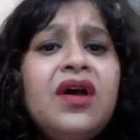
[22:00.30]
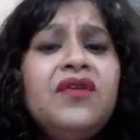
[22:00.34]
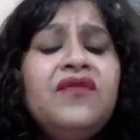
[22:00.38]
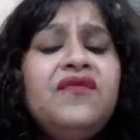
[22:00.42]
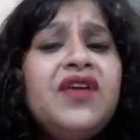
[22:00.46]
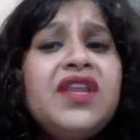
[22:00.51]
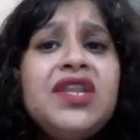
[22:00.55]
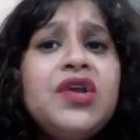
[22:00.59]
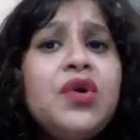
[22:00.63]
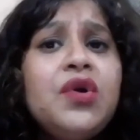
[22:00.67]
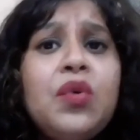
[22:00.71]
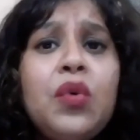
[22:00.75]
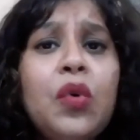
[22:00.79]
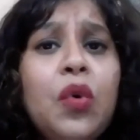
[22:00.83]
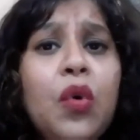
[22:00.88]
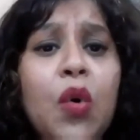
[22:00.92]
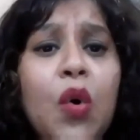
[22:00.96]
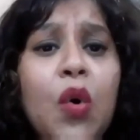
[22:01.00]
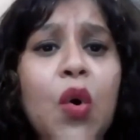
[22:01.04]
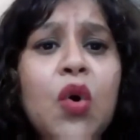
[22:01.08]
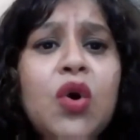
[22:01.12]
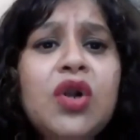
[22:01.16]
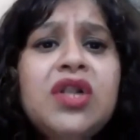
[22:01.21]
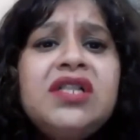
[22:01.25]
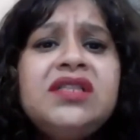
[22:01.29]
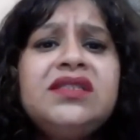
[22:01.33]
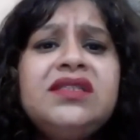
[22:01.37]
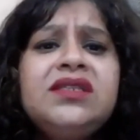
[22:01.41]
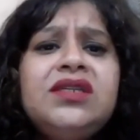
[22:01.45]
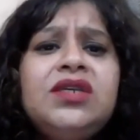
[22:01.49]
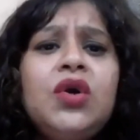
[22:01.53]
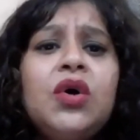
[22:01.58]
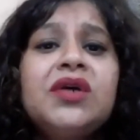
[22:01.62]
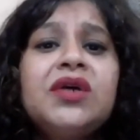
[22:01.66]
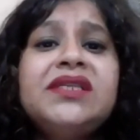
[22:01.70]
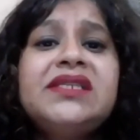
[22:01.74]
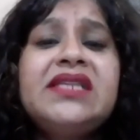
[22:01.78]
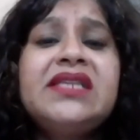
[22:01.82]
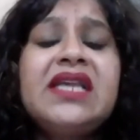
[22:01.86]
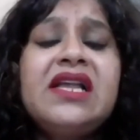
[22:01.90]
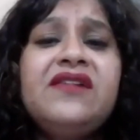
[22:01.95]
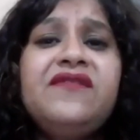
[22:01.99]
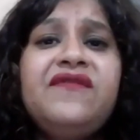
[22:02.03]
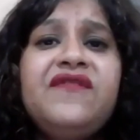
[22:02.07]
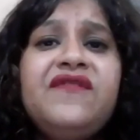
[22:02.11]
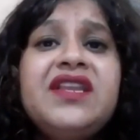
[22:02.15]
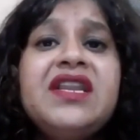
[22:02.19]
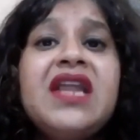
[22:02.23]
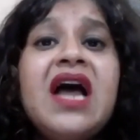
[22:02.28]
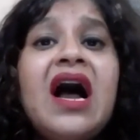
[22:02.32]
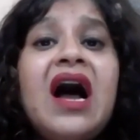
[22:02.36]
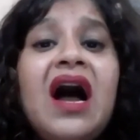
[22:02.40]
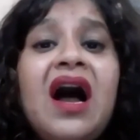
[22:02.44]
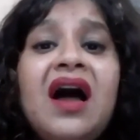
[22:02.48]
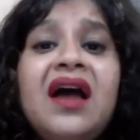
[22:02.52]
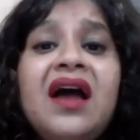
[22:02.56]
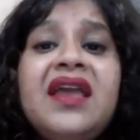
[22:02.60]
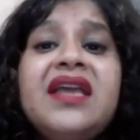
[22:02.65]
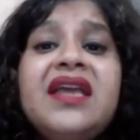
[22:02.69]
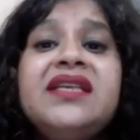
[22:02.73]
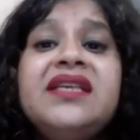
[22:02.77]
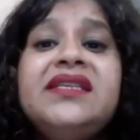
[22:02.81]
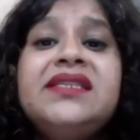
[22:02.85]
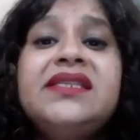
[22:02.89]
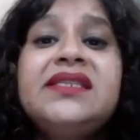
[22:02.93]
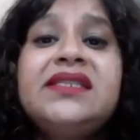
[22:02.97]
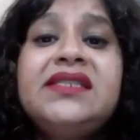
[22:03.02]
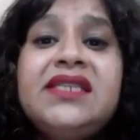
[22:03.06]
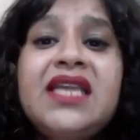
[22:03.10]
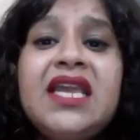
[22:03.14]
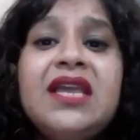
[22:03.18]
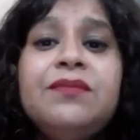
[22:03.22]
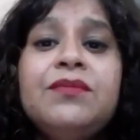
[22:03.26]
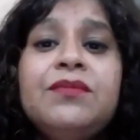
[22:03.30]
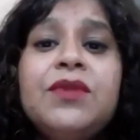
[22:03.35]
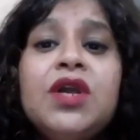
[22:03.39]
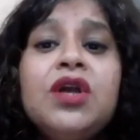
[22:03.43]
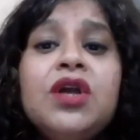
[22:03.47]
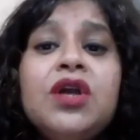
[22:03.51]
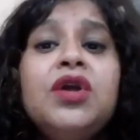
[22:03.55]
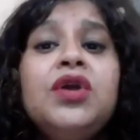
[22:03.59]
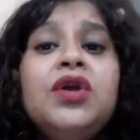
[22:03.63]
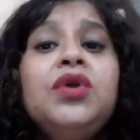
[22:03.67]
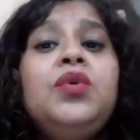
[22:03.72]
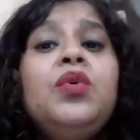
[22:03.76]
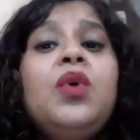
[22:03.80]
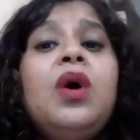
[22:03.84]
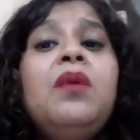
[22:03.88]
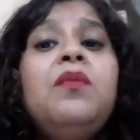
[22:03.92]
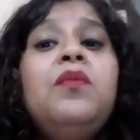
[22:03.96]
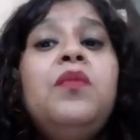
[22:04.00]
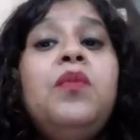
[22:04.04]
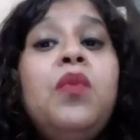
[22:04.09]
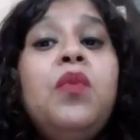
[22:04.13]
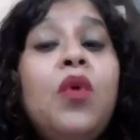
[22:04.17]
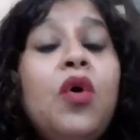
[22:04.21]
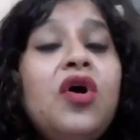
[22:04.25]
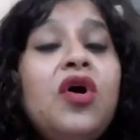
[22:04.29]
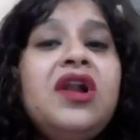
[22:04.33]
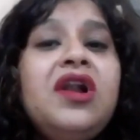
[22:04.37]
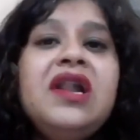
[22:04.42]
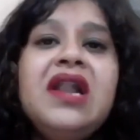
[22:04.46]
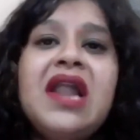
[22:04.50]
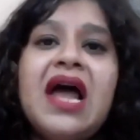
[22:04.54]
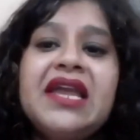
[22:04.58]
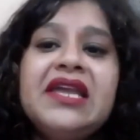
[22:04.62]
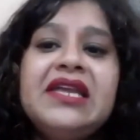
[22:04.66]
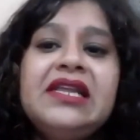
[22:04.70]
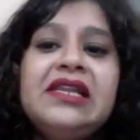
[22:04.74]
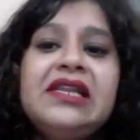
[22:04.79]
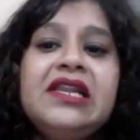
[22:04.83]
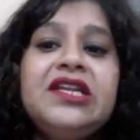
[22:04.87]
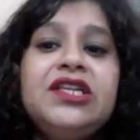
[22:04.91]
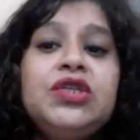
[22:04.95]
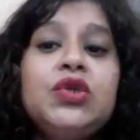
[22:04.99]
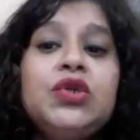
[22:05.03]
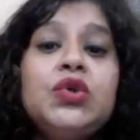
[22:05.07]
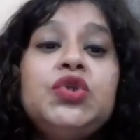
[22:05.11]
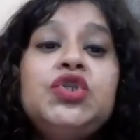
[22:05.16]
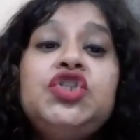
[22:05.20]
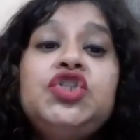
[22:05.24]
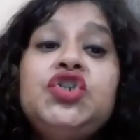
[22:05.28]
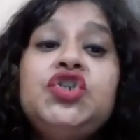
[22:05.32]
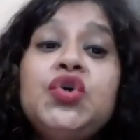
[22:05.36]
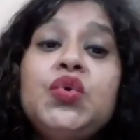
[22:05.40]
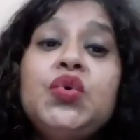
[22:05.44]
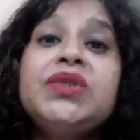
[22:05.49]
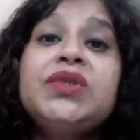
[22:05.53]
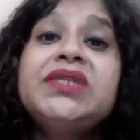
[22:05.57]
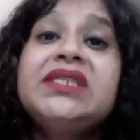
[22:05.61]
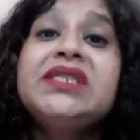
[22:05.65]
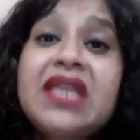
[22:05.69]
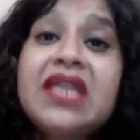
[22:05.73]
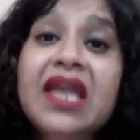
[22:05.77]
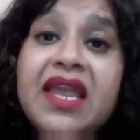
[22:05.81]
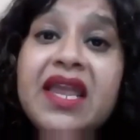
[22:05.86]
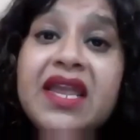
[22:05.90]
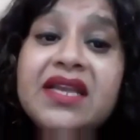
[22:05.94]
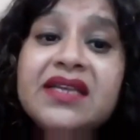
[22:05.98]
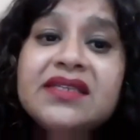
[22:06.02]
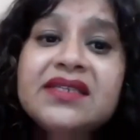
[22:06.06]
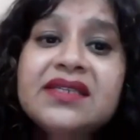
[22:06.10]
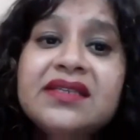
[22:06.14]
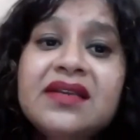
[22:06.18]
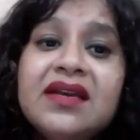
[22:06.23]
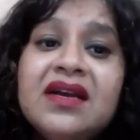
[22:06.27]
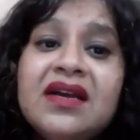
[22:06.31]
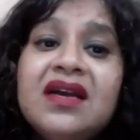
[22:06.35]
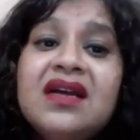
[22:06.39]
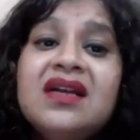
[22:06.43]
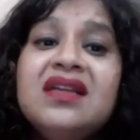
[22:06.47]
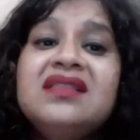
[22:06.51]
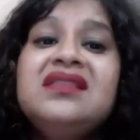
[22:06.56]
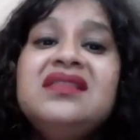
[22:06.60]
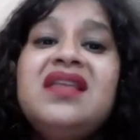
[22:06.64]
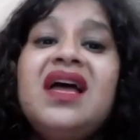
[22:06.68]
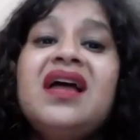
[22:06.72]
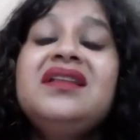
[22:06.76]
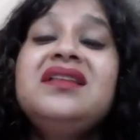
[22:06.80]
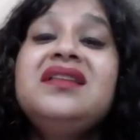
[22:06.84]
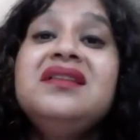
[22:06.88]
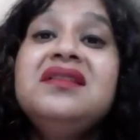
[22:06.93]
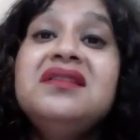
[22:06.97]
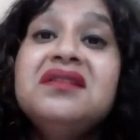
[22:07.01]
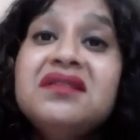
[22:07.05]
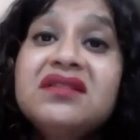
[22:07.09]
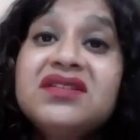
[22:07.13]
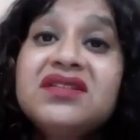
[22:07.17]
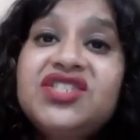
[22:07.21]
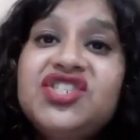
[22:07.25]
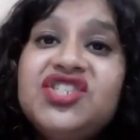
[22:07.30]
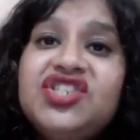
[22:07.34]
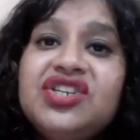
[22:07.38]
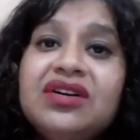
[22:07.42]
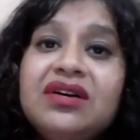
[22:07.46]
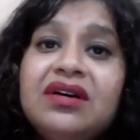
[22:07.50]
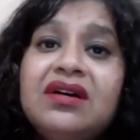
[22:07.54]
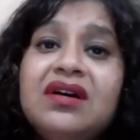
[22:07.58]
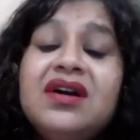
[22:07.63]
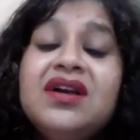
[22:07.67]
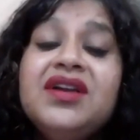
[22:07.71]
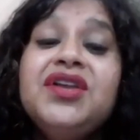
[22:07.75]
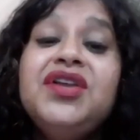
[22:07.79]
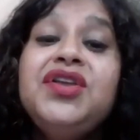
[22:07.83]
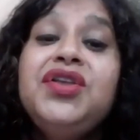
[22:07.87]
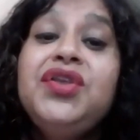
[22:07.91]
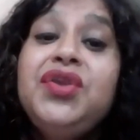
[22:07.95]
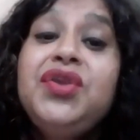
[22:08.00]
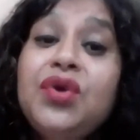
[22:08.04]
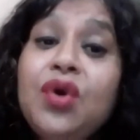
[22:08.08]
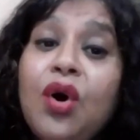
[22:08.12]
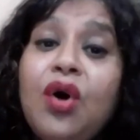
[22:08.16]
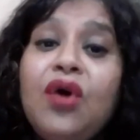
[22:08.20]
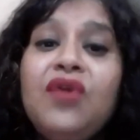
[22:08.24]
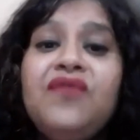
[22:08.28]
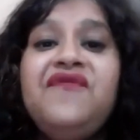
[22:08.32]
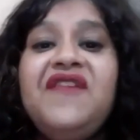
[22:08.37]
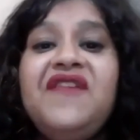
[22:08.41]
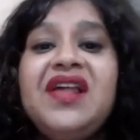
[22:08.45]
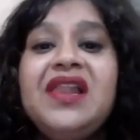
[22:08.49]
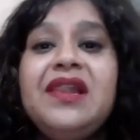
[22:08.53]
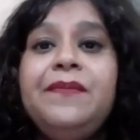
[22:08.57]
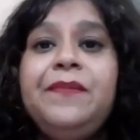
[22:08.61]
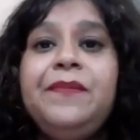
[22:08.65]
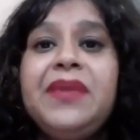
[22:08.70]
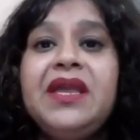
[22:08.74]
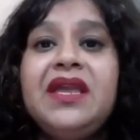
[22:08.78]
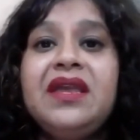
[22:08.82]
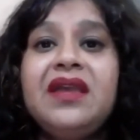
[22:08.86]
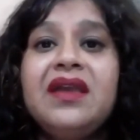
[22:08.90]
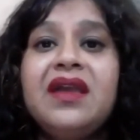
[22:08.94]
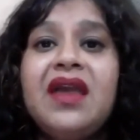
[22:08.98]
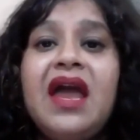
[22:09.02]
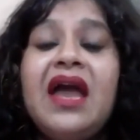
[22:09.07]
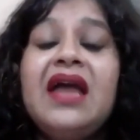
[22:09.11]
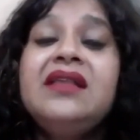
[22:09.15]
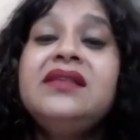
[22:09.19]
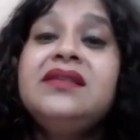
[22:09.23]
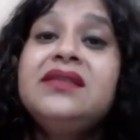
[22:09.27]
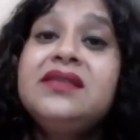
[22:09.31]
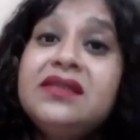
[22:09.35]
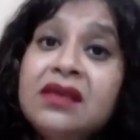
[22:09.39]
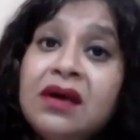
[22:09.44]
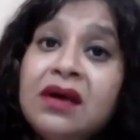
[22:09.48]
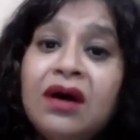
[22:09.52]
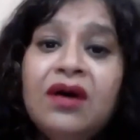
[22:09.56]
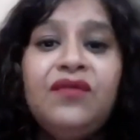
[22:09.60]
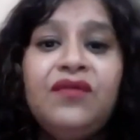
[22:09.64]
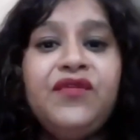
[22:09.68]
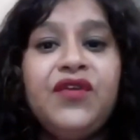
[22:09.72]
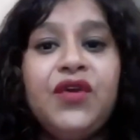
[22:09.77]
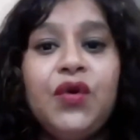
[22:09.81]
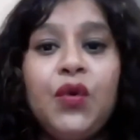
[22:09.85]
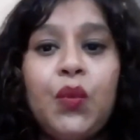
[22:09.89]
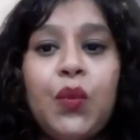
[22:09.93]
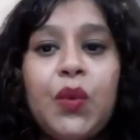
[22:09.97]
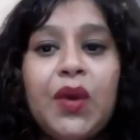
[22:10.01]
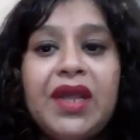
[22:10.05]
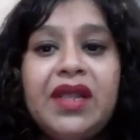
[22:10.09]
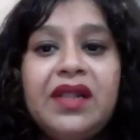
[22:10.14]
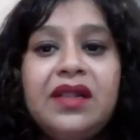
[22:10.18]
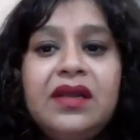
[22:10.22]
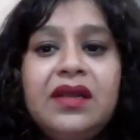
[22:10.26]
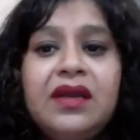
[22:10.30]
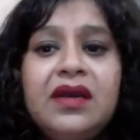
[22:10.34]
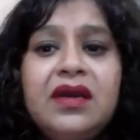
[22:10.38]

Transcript: when you hold yourself in high esteem, you are more likely to choose things that nurture your well being and serve you well.